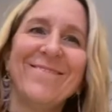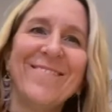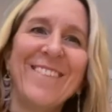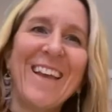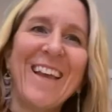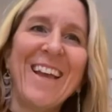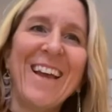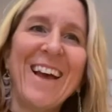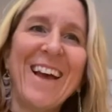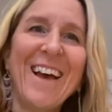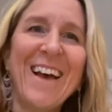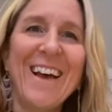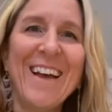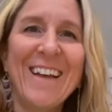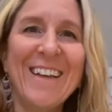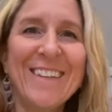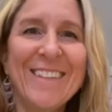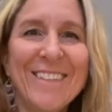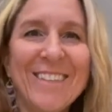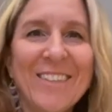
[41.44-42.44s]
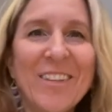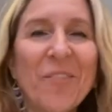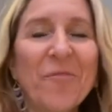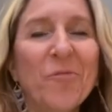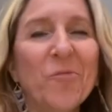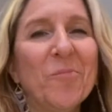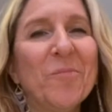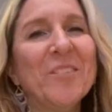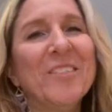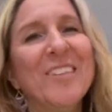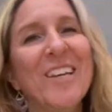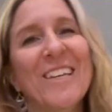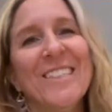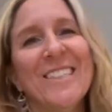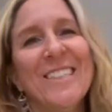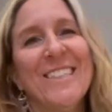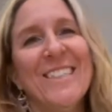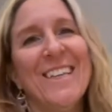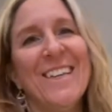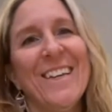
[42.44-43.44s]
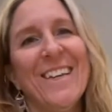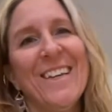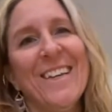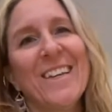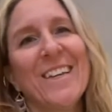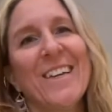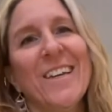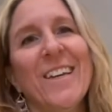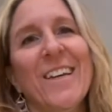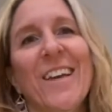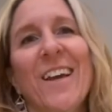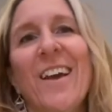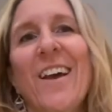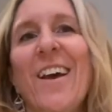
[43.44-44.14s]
Hey guys, Jen from Majestic,